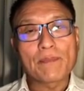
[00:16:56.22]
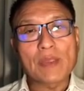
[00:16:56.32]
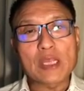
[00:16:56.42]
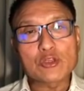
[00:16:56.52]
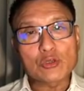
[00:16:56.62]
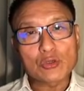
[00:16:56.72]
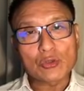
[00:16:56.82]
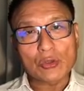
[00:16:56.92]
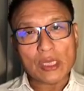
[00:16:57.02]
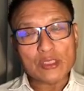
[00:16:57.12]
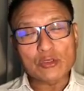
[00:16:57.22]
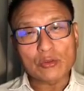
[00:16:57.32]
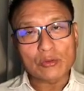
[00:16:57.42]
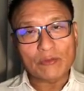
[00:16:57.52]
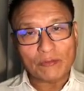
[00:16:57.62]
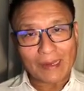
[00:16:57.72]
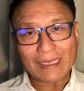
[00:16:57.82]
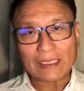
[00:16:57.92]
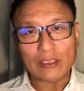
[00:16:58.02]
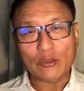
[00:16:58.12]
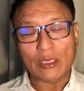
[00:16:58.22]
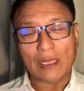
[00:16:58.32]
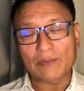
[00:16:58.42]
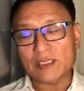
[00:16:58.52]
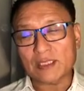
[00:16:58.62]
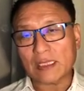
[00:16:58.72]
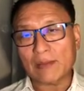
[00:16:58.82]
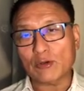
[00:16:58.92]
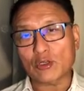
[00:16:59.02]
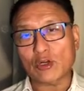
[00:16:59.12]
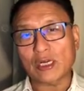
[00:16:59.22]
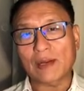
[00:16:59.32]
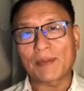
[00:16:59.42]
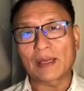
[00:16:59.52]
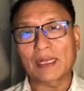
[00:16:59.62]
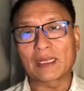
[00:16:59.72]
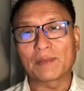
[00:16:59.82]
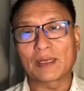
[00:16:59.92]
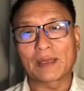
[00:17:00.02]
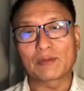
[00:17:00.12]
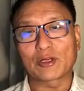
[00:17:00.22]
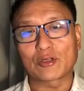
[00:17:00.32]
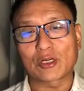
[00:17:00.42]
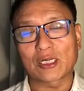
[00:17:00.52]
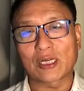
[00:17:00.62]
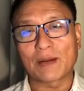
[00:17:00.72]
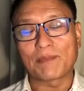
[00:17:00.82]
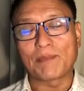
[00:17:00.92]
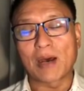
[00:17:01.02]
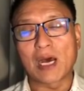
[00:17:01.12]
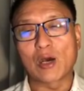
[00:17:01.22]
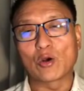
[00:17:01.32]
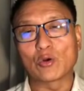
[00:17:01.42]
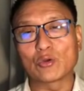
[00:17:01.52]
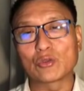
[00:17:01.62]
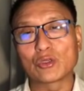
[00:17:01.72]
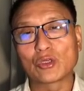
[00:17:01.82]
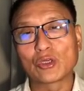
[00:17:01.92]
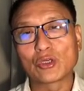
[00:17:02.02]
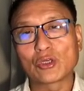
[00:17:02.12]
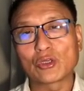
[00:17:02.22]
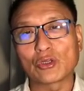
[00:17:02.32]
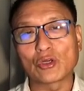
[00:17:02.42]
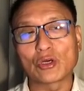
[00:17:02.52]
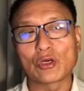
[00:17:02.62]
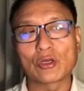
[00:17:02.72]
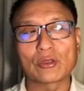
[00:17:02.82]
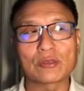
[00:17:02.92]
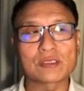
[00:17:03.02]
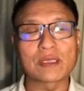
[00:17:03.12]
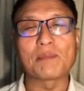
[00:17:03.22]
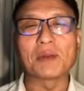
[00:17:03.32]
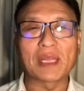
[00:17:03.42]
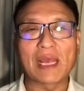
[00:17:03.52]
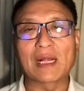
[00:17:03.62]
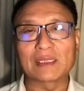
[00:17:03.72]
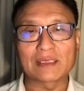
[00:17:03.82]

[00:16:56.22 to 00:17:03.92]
As you as you reflect in your life, this is I'm not talking about anybody, I'm not talking about you know somebody else.